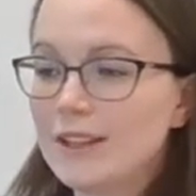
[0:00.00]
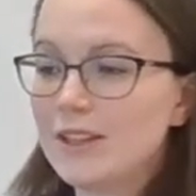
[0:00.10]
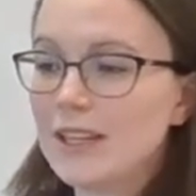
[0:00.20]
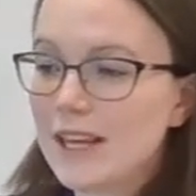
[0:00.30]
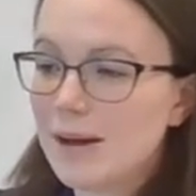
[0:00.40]

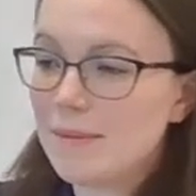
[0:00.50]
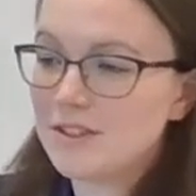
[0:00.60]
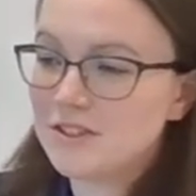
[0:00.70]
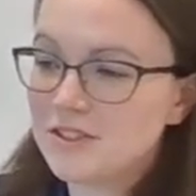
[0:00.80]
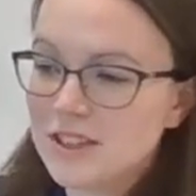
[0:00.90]
Looking at
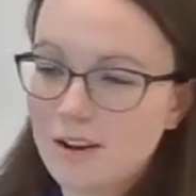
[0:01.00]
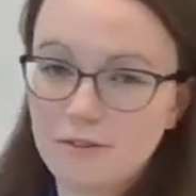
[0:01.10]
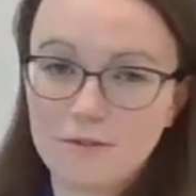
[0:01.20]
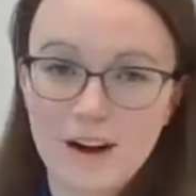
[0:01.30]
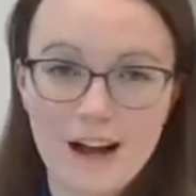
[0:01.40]
measures now
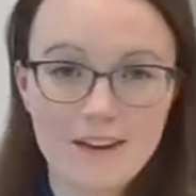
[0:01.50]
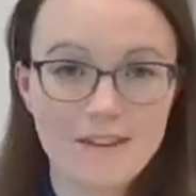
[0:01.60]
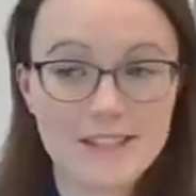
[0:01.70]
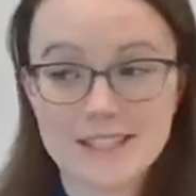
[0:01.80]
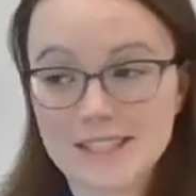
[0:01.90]
5
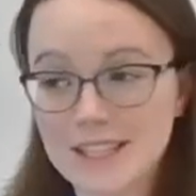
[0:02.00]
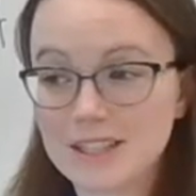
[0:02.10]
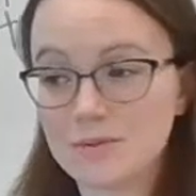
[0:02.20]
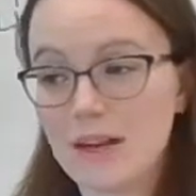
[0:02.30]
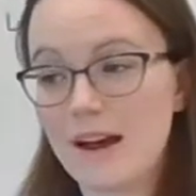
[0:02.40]
and
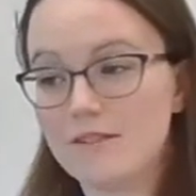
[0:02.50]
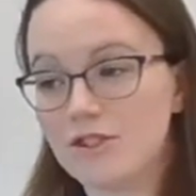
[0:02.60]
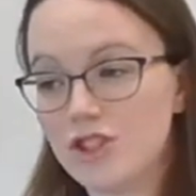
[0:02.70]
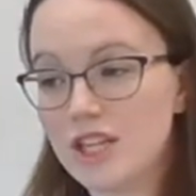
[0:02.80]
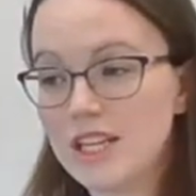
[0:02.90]
6, we have
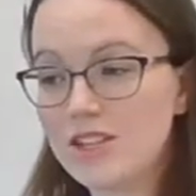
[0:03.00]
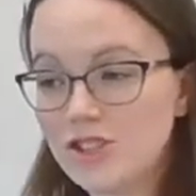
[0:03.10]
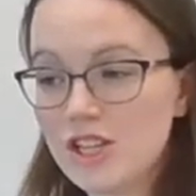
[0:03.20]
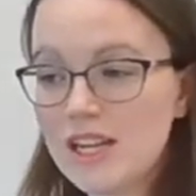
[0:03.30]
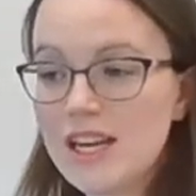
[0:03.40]
G,
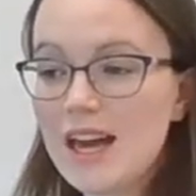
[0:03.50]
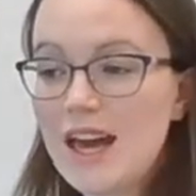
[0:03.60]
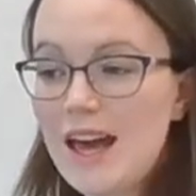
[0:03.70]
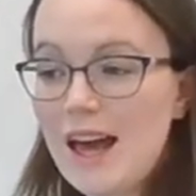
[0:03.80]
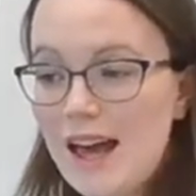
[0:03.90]
G,
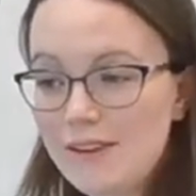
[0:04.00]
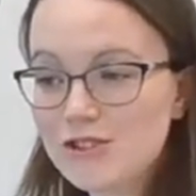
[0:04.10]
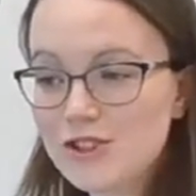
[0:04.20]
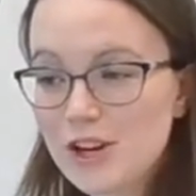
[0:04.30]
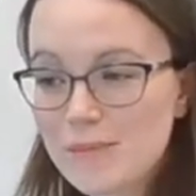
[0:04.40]
F
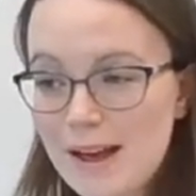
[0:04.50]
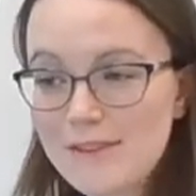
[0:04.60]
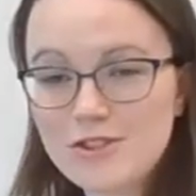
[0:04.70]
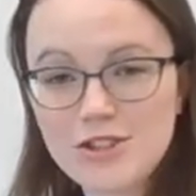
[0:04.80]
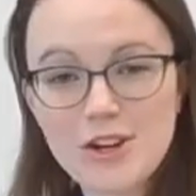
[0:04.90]
sharp,
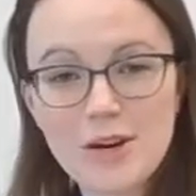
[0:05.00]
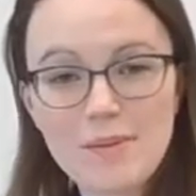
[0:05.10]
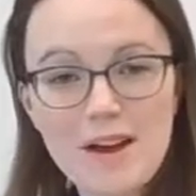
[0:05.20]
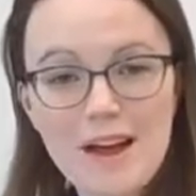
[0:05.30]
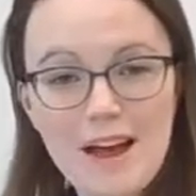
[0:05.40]

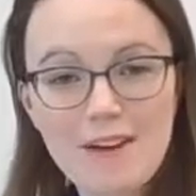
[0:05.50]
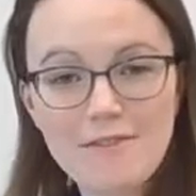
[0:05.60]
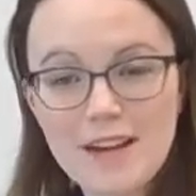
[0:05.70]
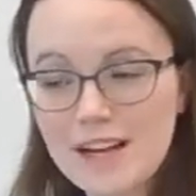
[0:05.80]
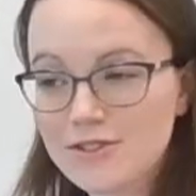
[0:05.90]
F
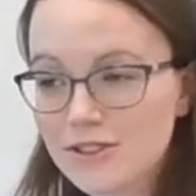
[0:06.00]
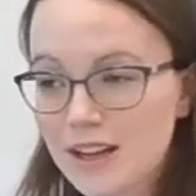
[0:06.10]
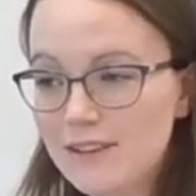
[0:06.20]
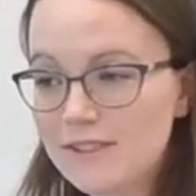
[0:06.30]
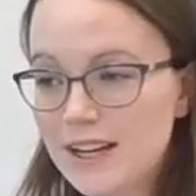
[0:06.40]

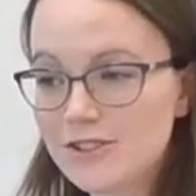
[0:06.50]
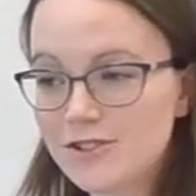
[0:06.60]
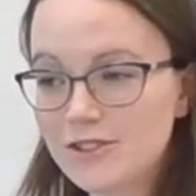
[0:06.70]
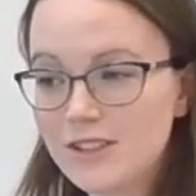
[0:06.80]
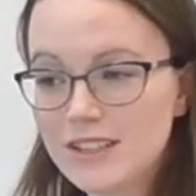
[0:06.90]

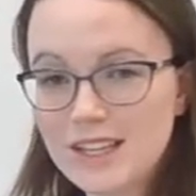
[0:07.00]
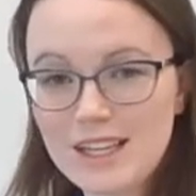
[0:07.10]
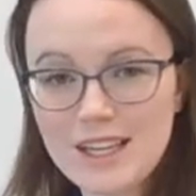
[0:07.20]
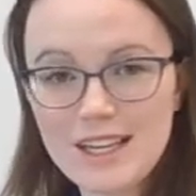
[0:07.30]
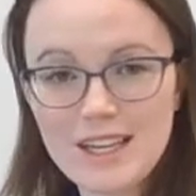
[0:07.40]
natural,
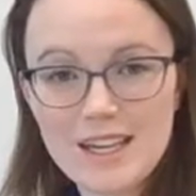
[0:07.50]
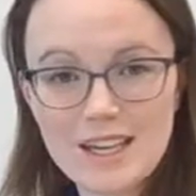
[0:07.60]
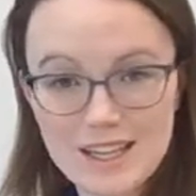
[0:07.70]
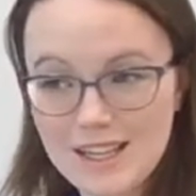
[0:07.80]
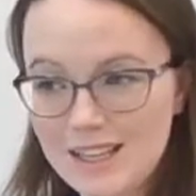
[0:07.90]
E,
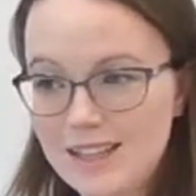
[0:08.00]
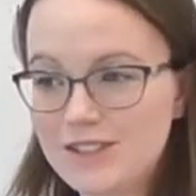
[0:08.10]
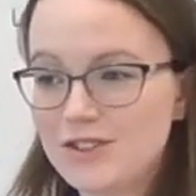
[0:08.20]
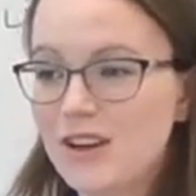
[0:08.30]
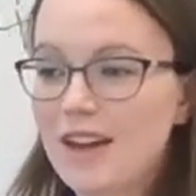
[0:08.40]
E.
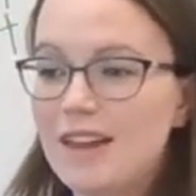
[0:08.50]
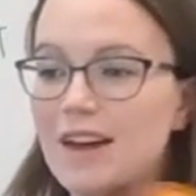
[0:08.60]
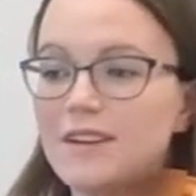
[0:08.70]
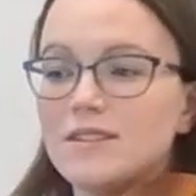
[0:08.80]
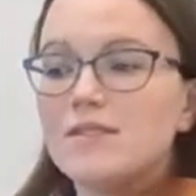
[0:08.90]
Let's try
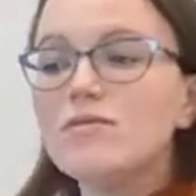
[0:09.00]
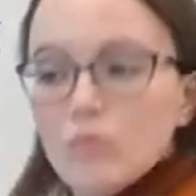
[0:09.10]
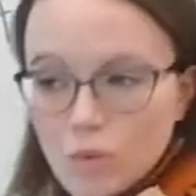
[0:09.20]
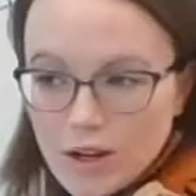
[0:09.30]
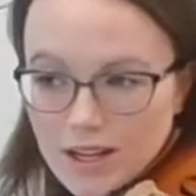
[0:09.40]
that.
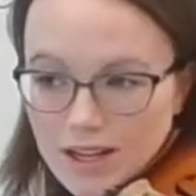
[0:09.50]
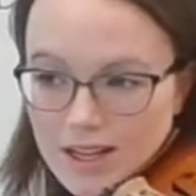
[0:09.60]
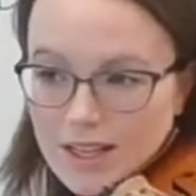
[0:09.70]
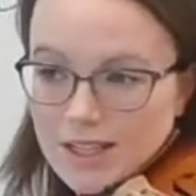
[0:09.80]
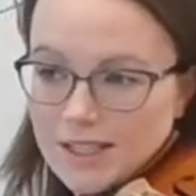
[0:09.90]
1,
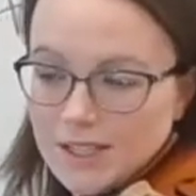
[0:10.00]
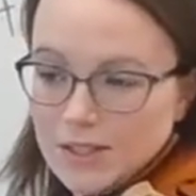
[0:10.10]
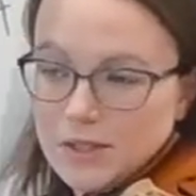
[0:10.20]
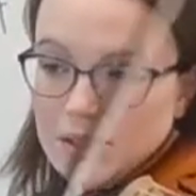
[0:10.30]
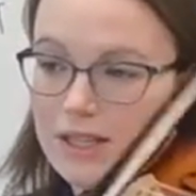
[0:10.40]

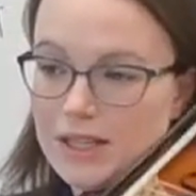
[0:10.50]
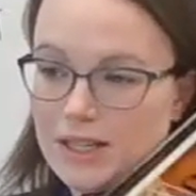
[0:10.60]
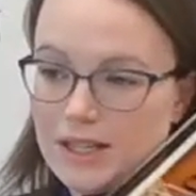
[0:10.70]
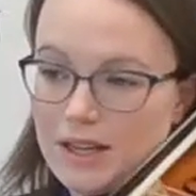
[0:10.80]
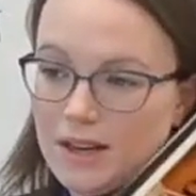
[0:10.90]
2,
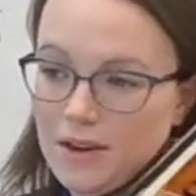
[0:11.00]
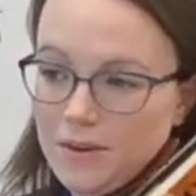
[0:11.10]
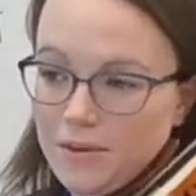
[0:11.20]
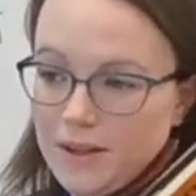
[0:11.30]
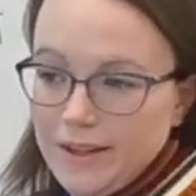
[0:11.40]

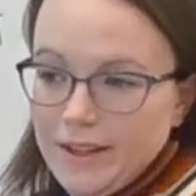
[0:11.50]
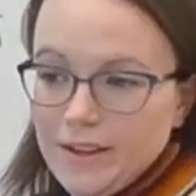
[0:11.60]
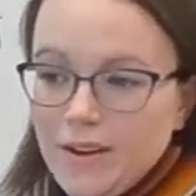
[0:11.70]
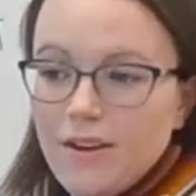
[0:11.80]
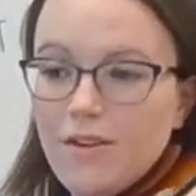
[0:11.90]
here we
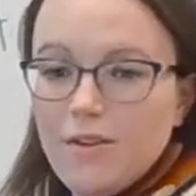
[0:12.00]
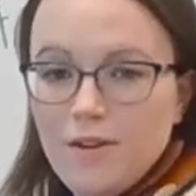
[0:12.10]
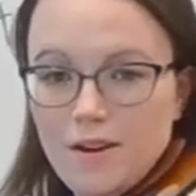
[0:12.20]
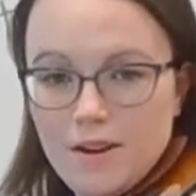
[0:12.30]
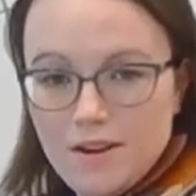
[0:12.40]
go.